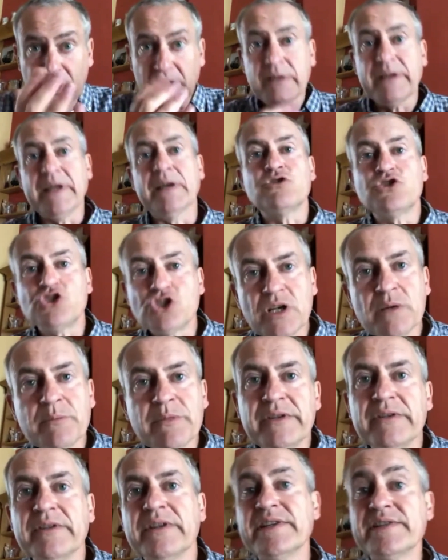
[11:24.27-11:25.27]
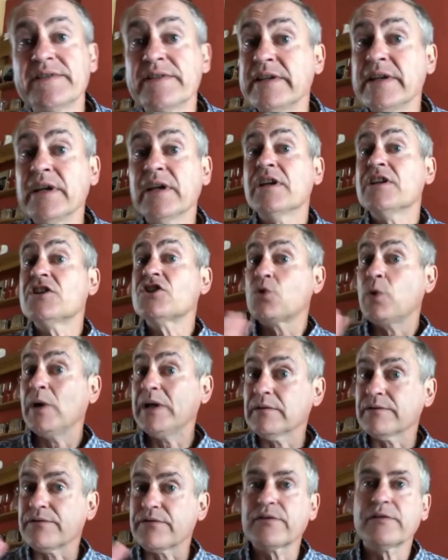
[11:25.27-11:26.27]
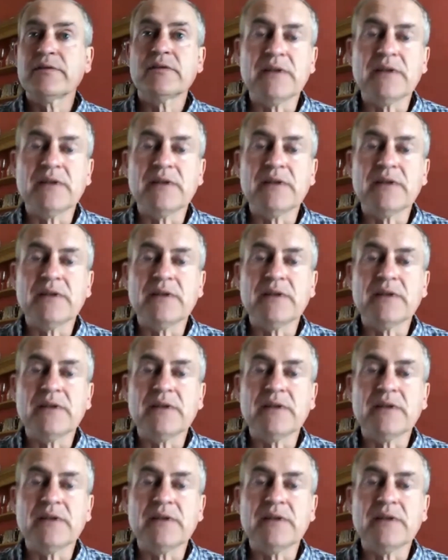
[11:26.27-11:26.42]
now German is the 12th